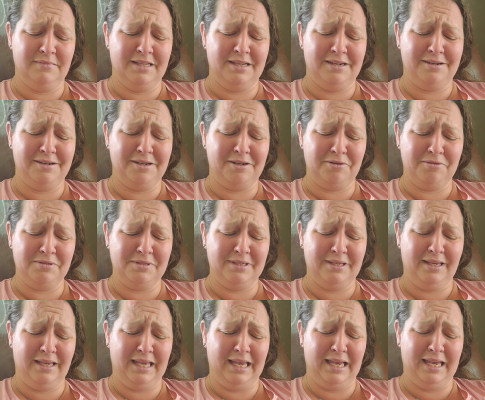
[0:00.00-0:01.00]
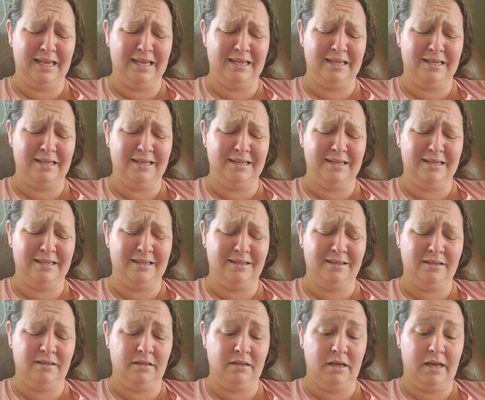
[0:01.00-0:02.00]
there it goes again,
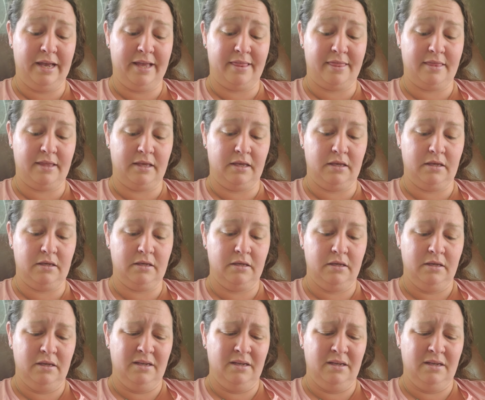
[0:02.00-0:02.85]
I think.